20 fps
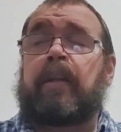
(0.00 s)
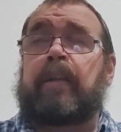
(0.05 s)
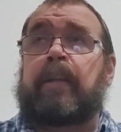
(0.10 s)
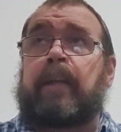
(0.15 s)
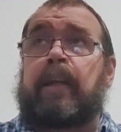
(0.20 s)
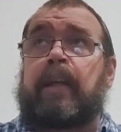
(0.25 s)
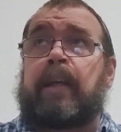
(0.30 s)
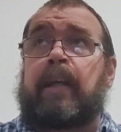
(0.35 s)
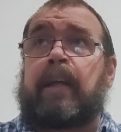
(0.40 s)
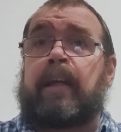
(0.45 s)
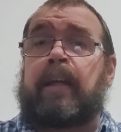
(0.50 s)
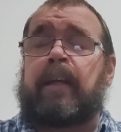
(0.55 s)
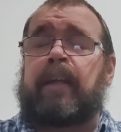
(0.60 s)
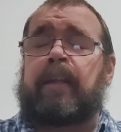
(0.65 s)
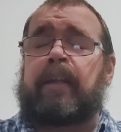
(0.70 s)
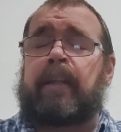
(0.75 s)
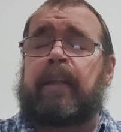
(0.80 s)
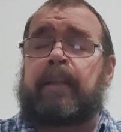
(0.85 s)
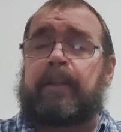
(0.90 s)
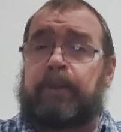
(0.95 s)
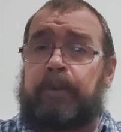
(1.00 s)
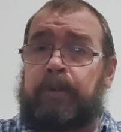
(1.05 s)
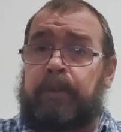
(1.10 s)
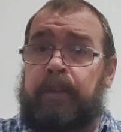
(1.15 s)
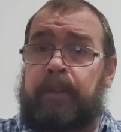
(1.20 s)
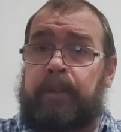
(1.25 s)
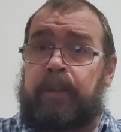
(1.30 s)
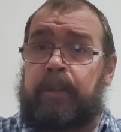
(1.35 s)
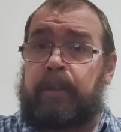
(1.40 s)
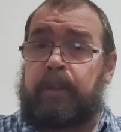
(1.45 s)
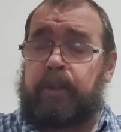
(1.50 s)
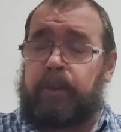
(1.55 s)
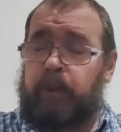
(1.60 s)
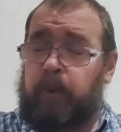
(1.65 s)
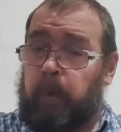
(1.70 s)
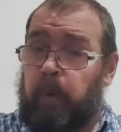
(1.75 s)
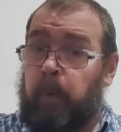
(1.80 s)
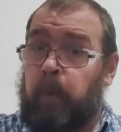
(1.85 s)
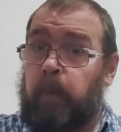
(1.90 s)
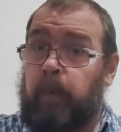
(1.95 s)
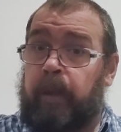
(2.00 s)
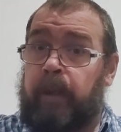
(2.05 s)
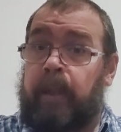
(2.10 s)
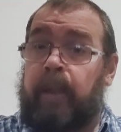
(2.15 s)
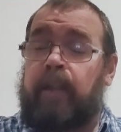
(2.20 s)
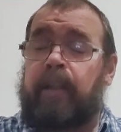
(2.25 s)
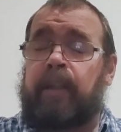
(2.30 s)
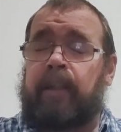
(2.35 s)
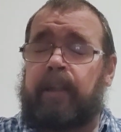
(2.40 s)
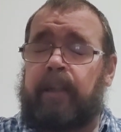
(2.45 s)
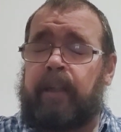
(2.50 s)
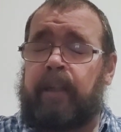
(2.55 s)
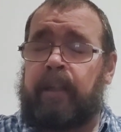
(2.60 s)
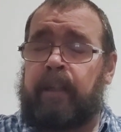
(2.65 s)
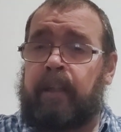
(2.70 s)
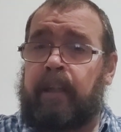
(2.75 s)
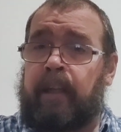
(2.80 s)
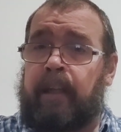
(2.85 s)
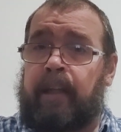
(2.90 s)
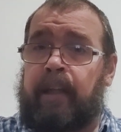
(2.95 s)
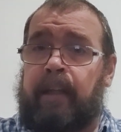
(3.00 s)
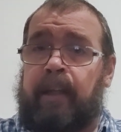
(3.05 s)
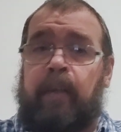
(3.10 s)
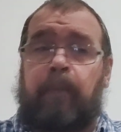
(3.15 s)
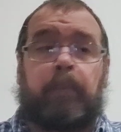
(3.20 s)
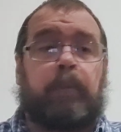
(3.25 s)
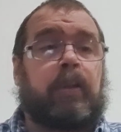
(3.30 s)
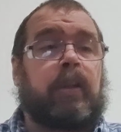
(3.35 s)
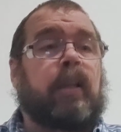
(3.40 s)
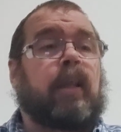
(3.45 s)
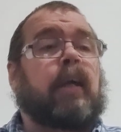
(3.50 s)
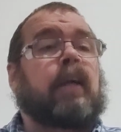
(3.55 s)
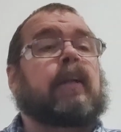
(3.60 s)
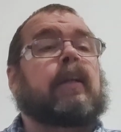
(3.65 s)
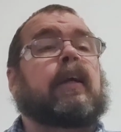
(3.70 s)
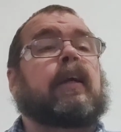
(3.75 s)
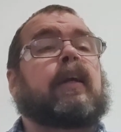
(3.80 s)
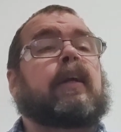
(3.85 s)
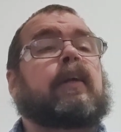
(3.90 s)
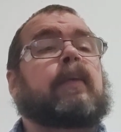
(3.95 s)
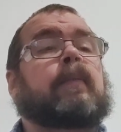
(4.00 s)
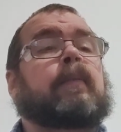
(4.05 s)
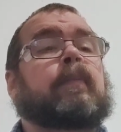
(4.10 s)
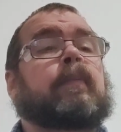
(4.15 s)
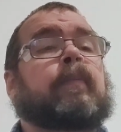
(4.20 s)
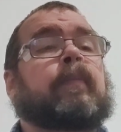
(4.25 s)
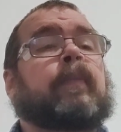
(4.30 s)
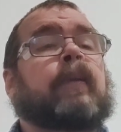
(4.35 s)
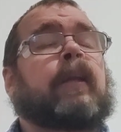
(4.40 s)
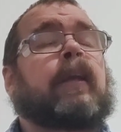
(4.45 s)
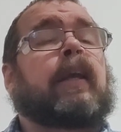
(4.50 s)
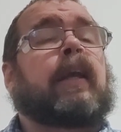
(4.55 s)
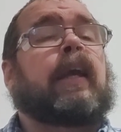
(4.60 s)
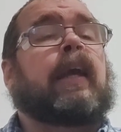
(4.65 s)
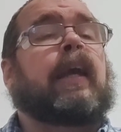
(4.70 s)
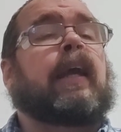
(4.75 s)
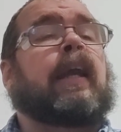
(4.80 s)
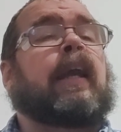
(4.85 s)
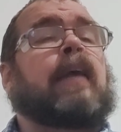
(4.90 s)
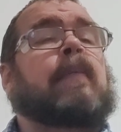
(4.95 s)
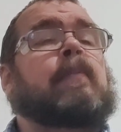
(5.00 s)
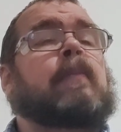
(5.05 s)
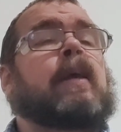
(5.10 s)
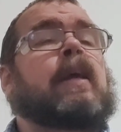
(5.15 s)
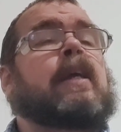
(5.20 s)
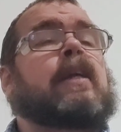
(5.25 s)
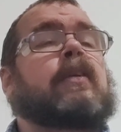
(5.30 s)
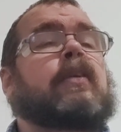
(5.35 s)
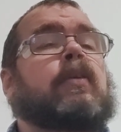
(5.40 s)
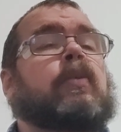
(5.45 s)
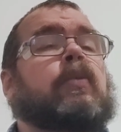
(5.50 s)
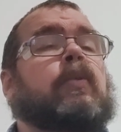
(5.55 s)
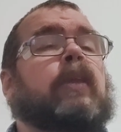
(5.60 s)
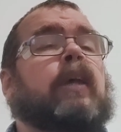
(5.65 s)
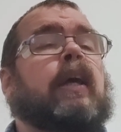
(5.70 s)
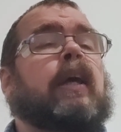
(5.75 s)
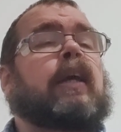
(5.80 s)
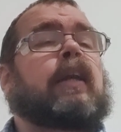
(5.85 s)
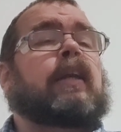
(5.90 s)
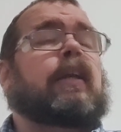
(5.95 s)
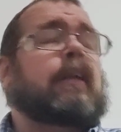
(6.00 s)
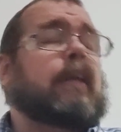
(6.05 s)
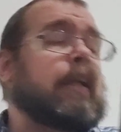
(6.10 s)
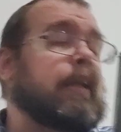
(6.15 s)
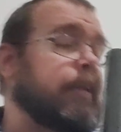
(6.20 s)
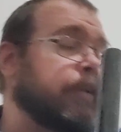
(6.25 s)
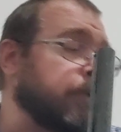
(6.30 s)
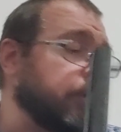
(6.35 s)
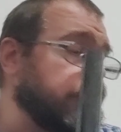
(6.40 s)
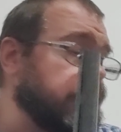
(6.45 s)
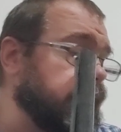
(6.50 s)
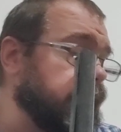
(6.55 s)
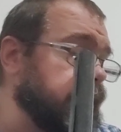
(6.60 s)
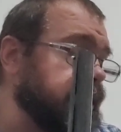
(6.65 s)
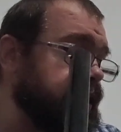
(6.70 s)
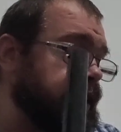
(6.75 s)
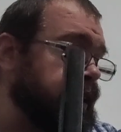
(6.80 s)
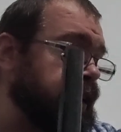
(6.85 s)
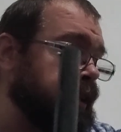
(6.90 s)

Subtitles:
that you just screw in and lock it down with Loctite. And I may do that and turn this